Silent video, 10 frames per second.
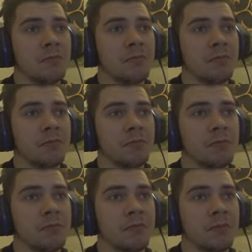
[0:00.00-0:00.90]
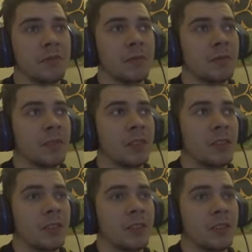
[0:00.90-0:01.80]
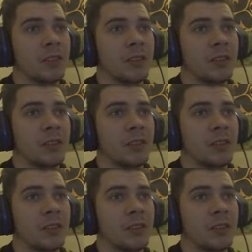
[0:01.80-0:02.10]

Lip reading: [no speech]